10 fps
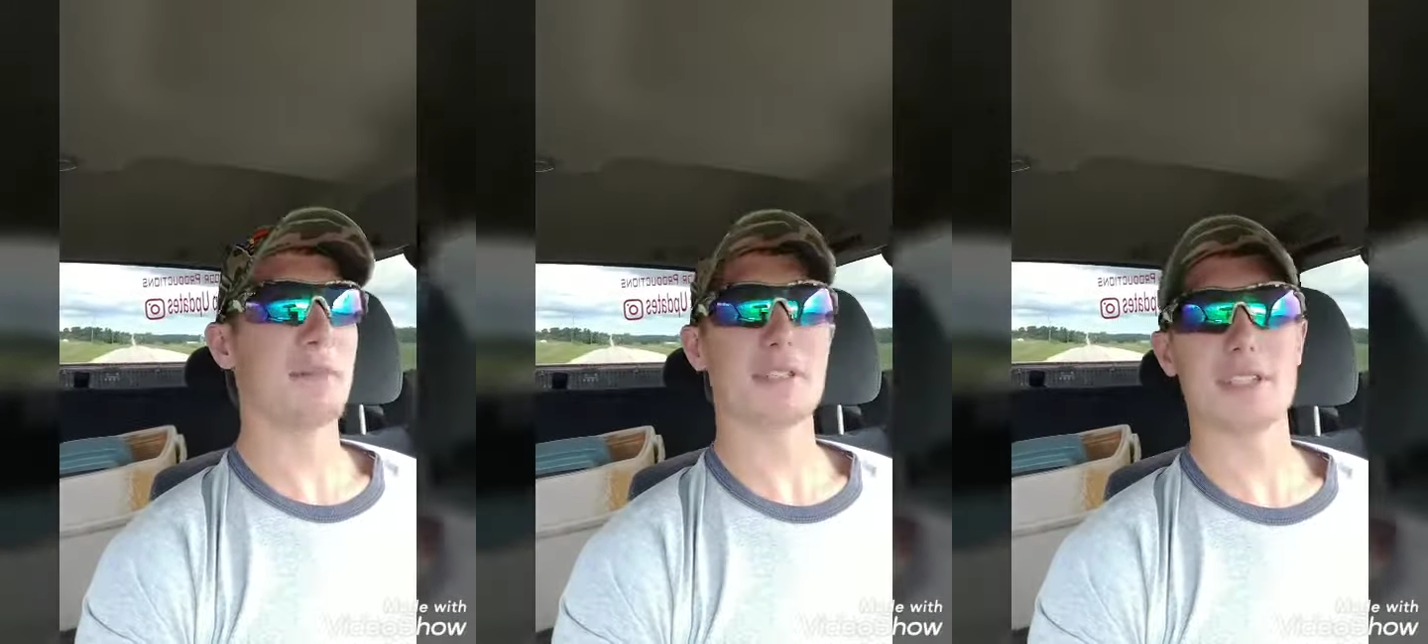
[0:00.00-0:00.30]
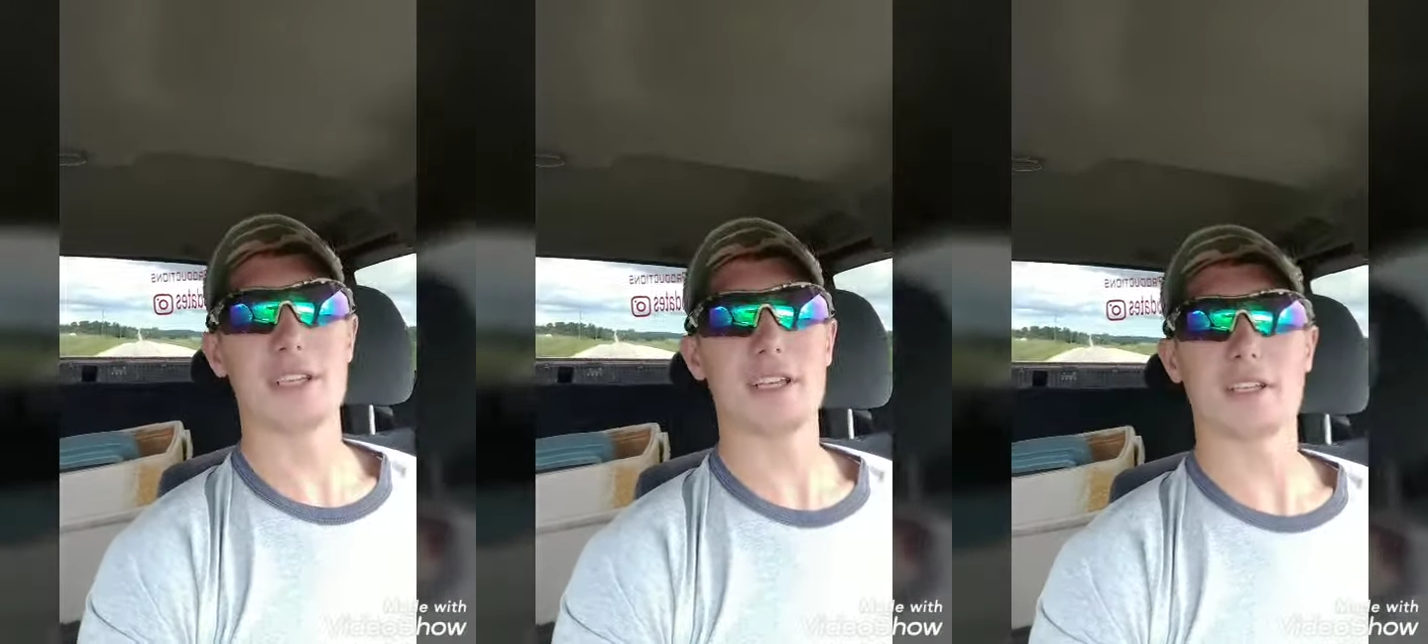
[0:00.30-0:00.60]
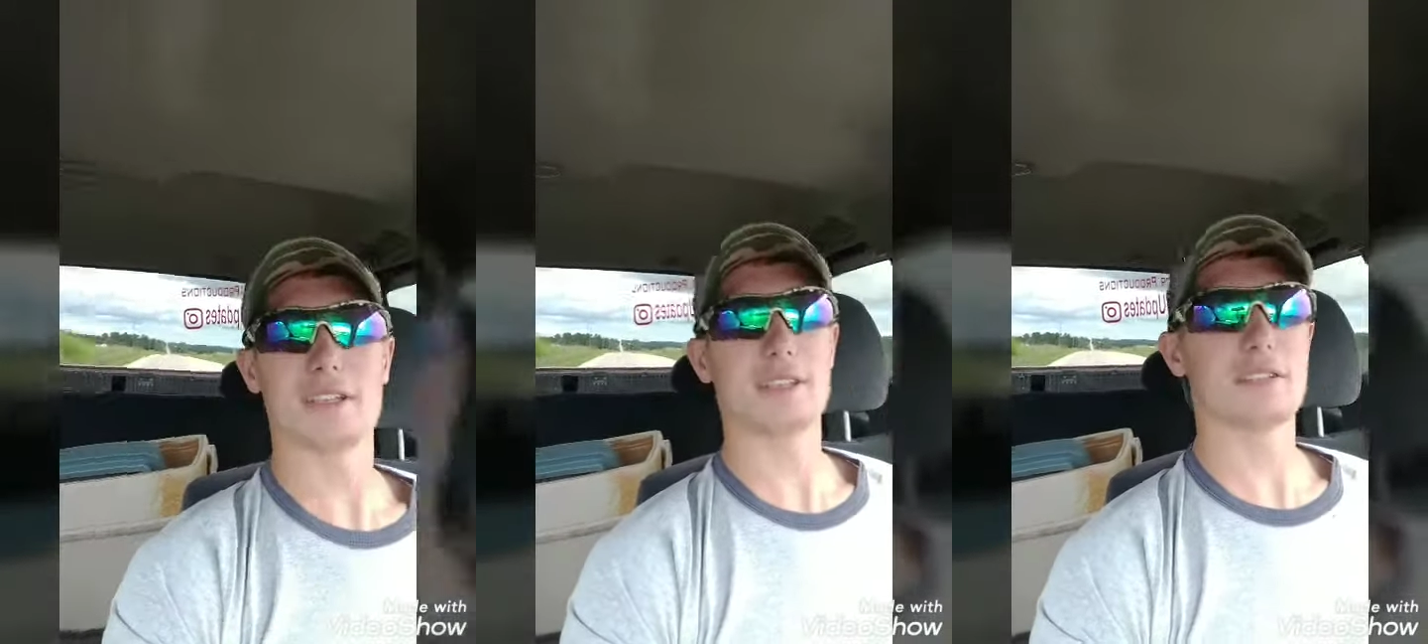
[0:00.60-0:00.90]
It's a
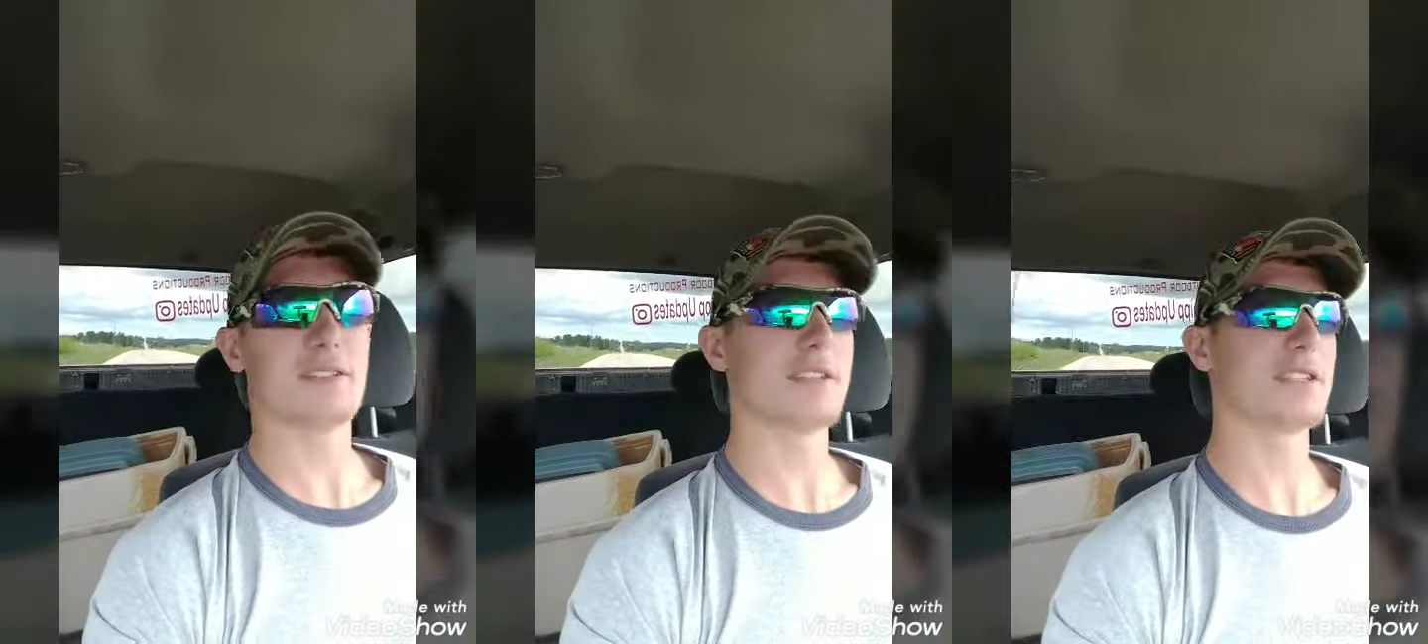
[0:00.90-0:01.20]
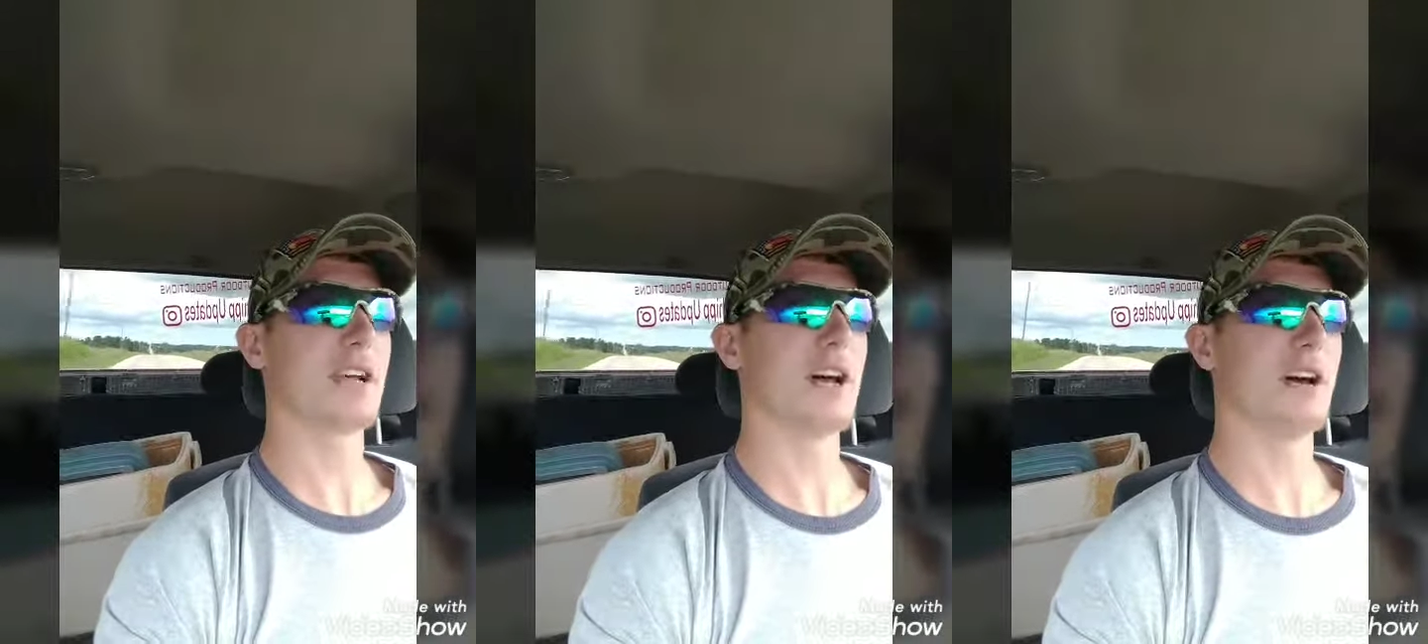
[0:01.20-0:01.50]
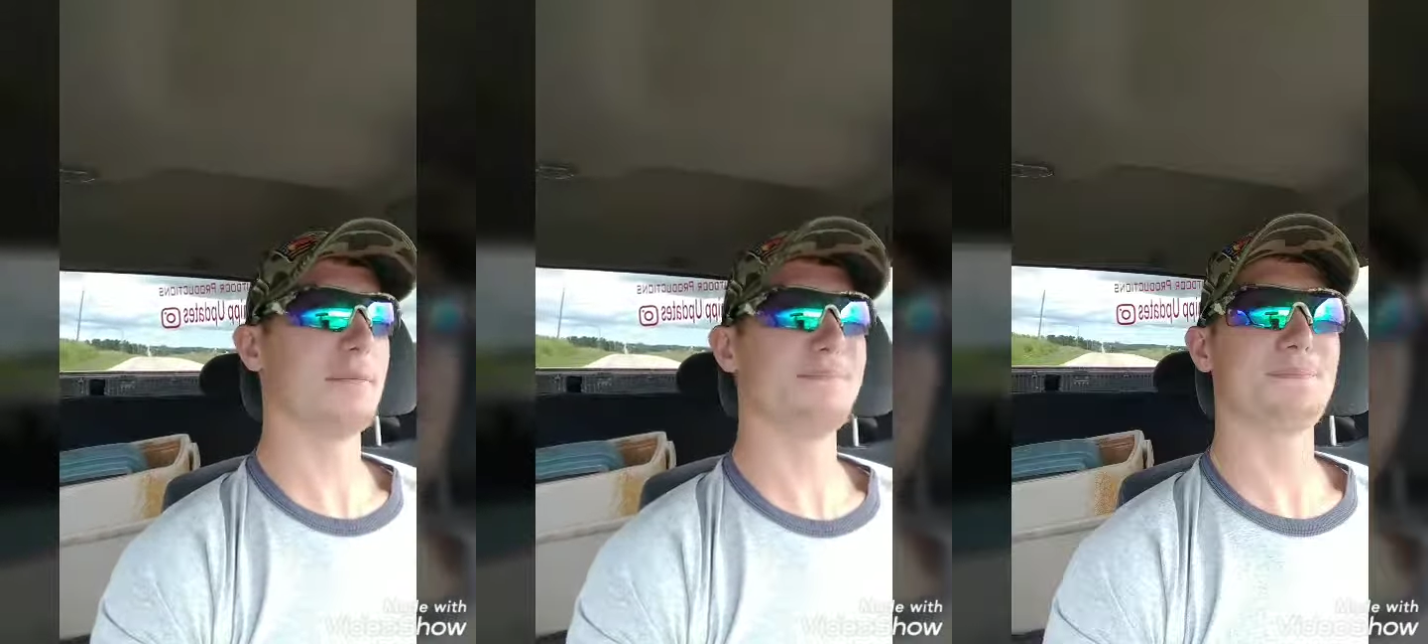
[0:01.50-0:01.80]
it's
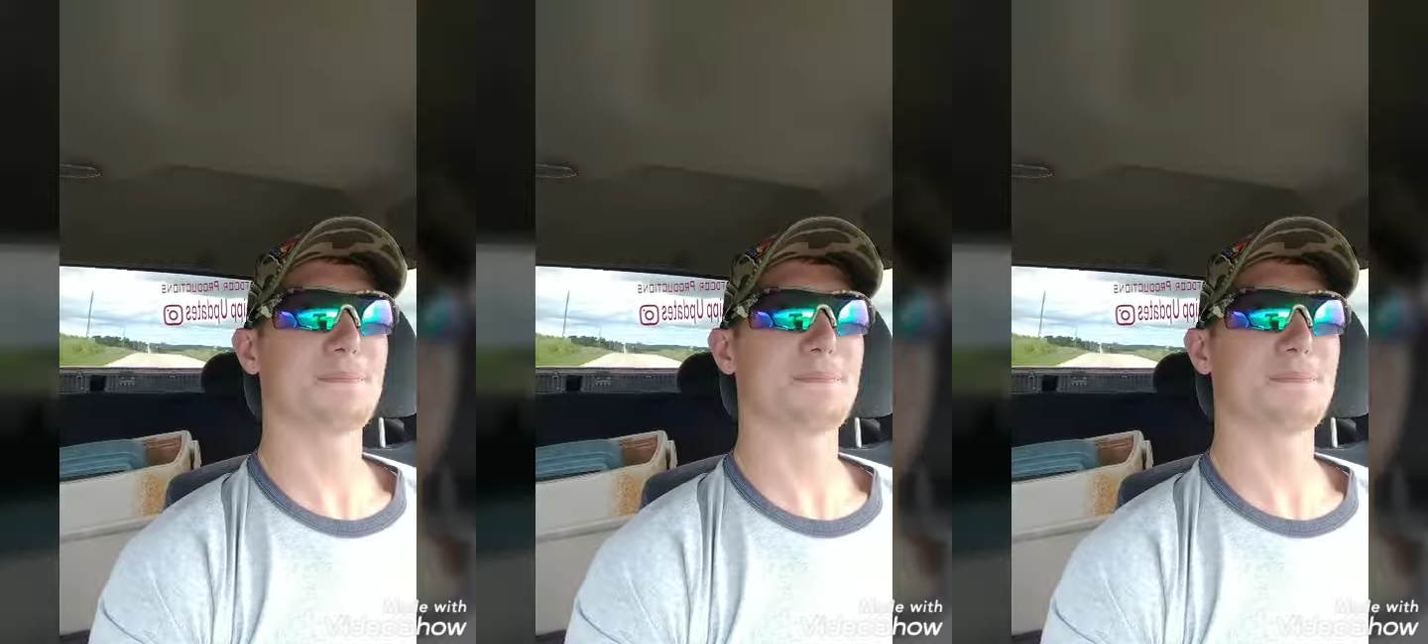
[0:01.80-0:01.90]
a